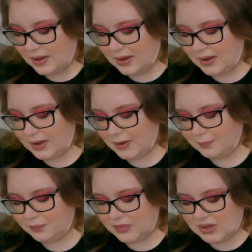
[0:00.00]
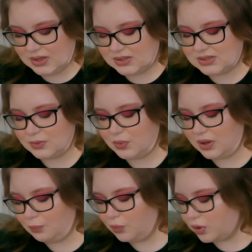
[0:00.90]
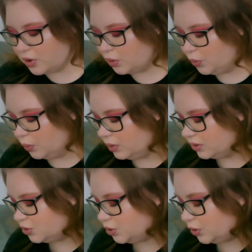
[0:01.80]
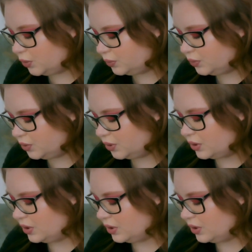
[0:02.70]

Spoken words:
It's a bit more cool toned